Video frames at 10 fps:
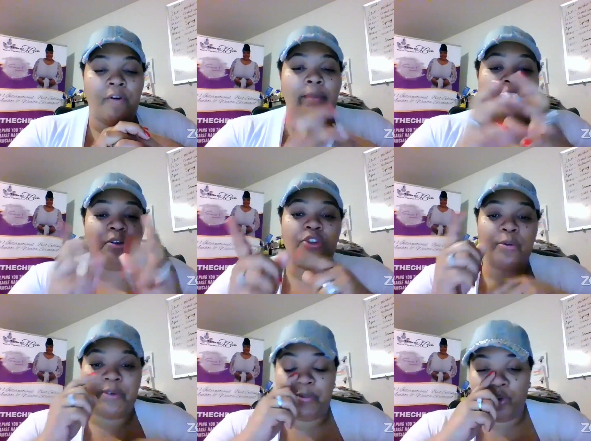For my
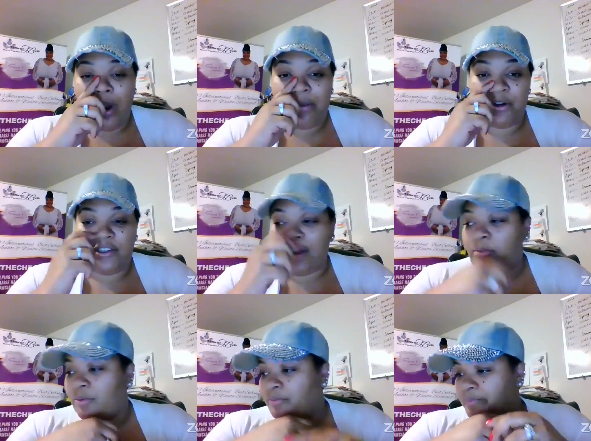YouTube subscribers, I
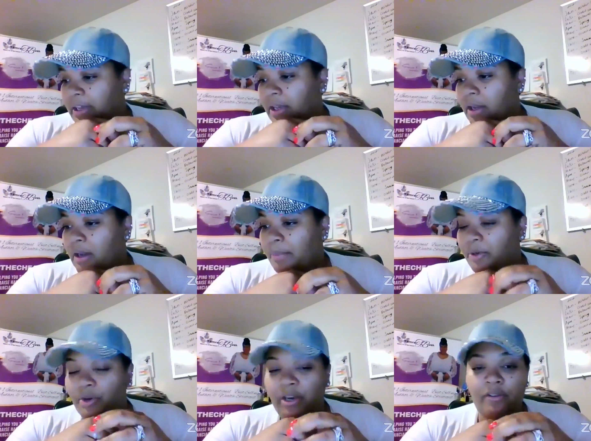will be
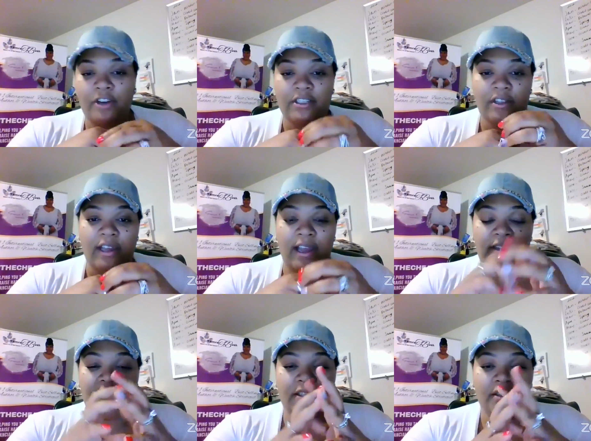uploading the rest of the
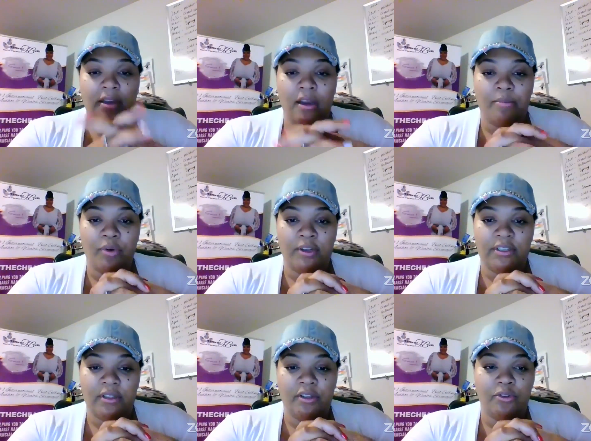content up
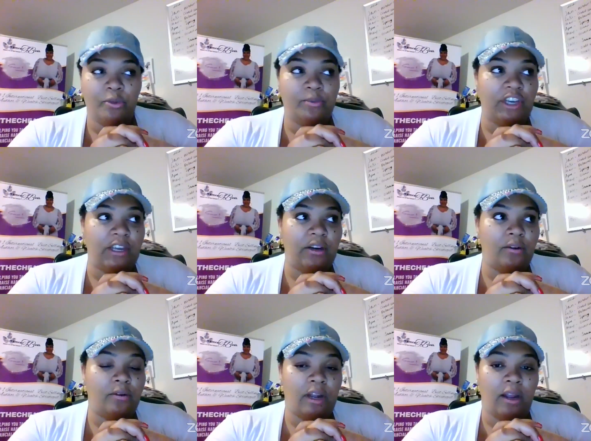onto the YouTube
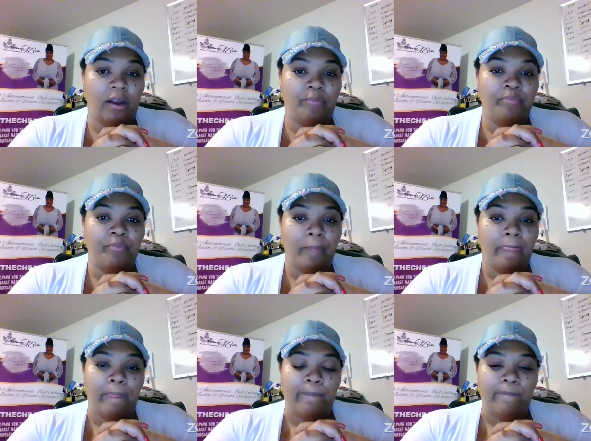channel.
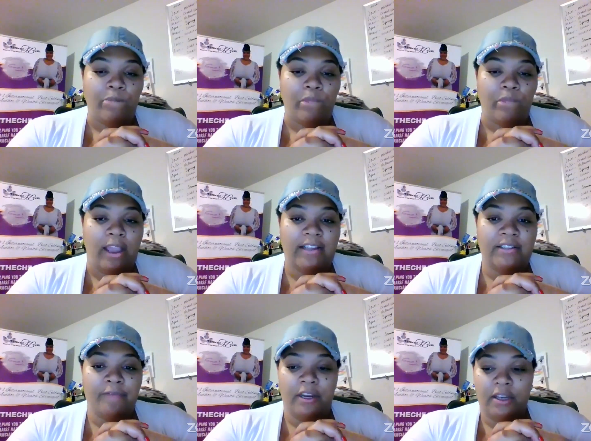I got
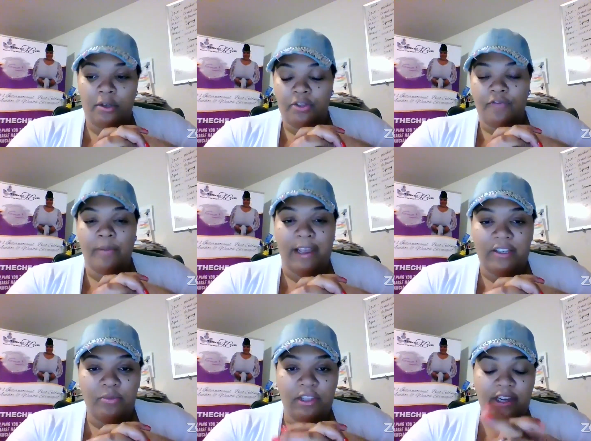some videos from
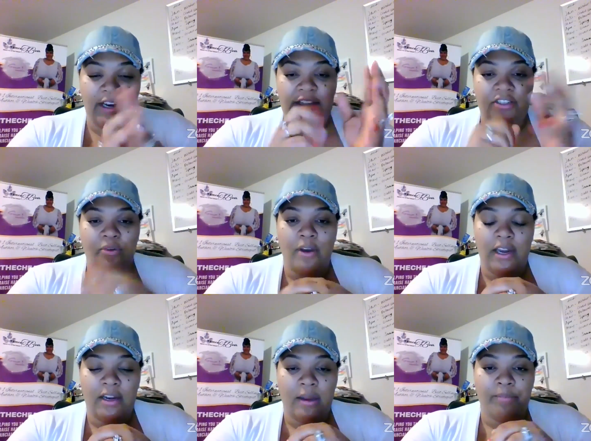last week that I need to go
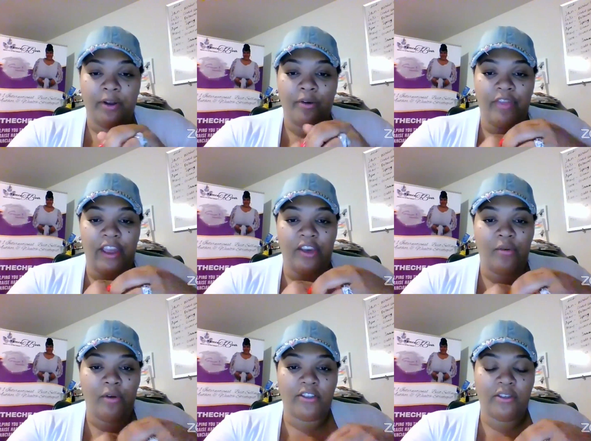ahead and upload. Thank
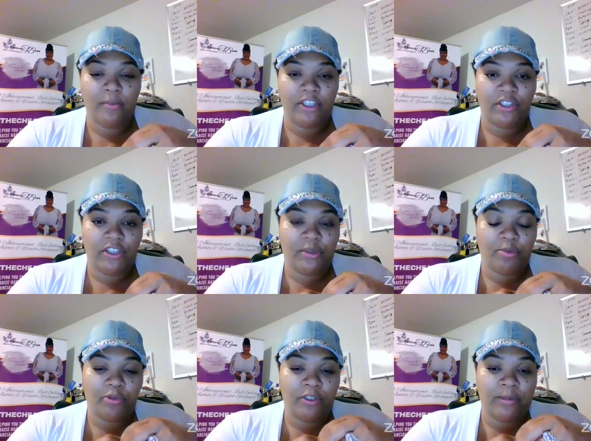you all so much to
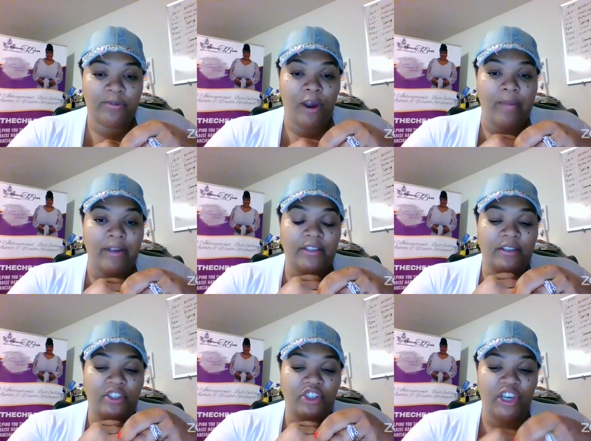subscribing
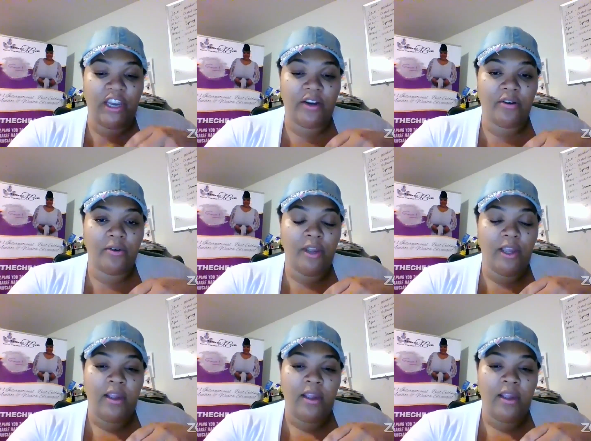to the channel.